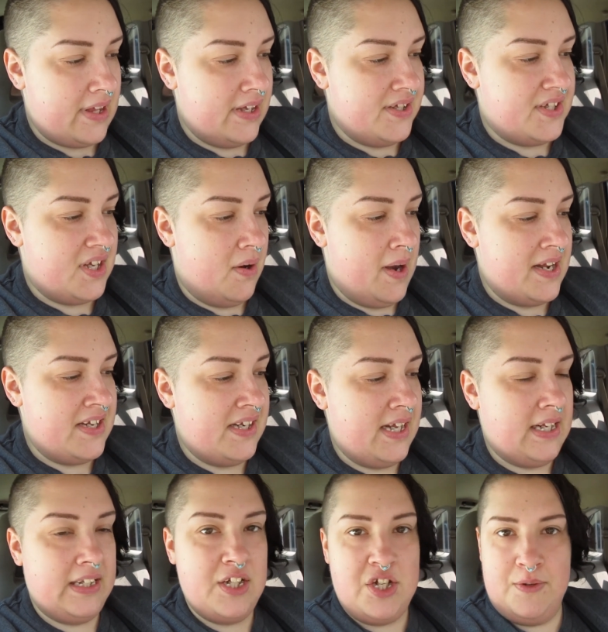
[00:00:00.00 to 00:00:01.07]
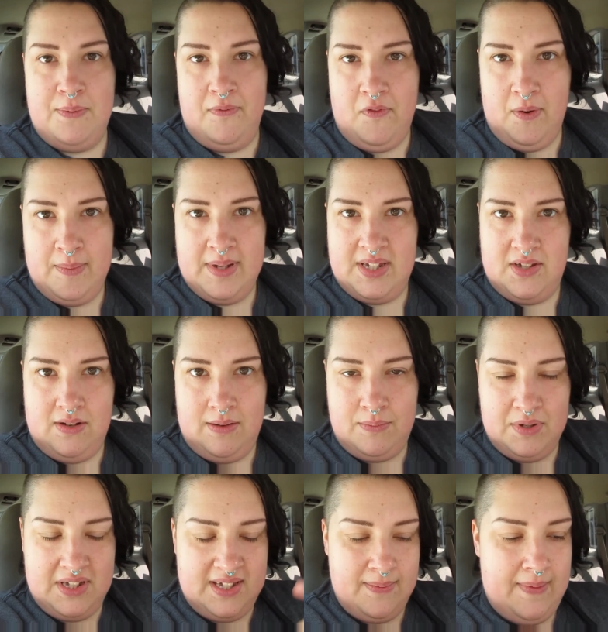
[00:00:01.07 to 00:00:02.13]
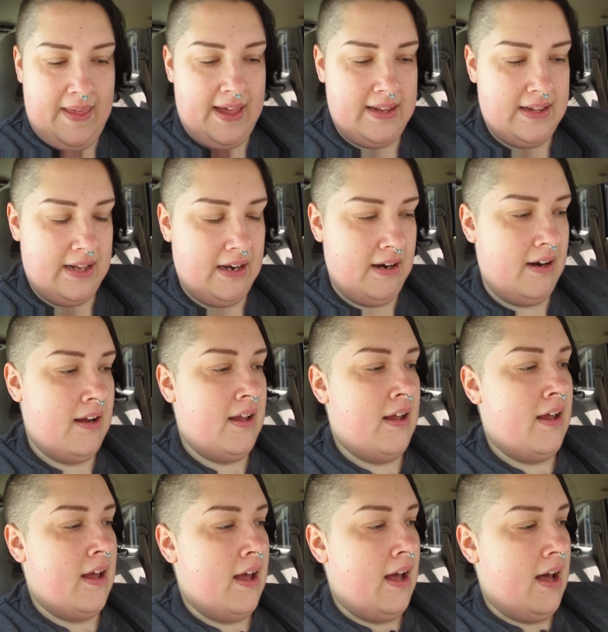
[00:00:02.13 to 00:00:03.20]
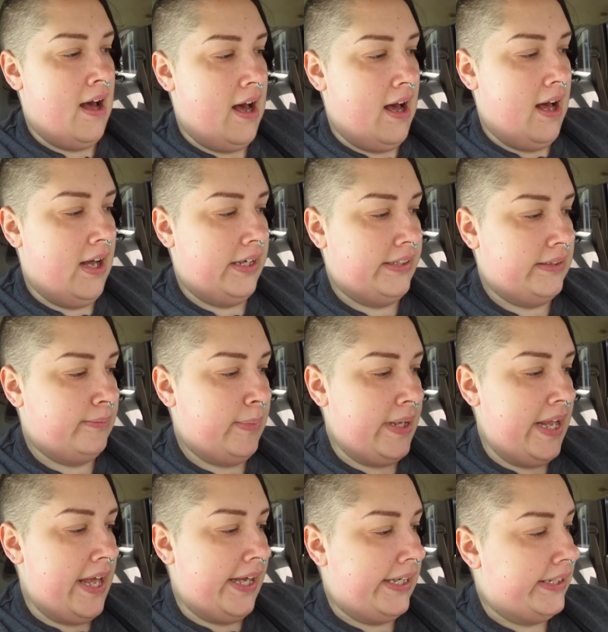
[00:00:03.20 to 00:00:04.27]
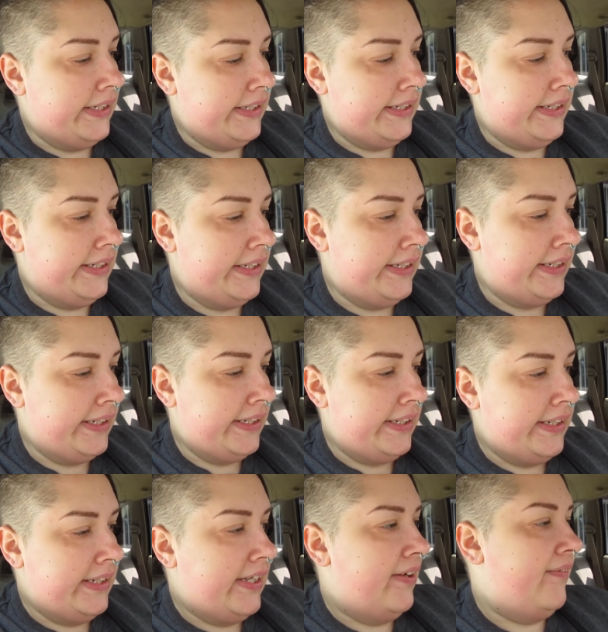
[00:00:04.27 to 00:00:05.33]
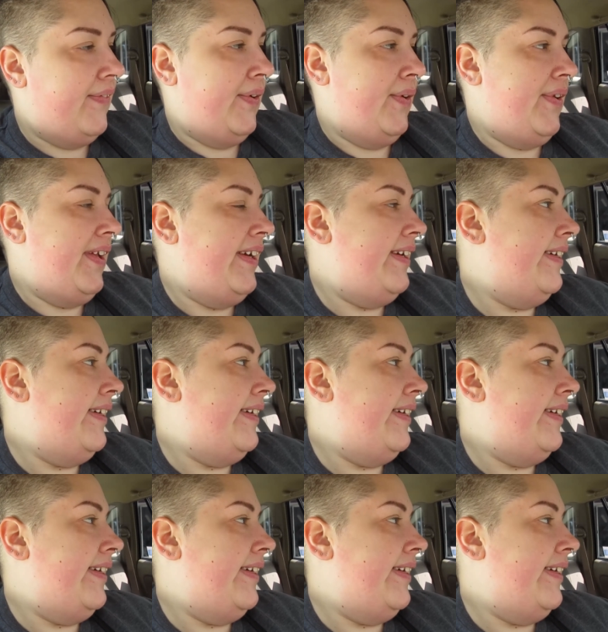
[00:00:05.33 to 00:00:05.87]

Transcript: so I did get Alicia's performance, so I'll put some of that in there. Um, but yeah. Food.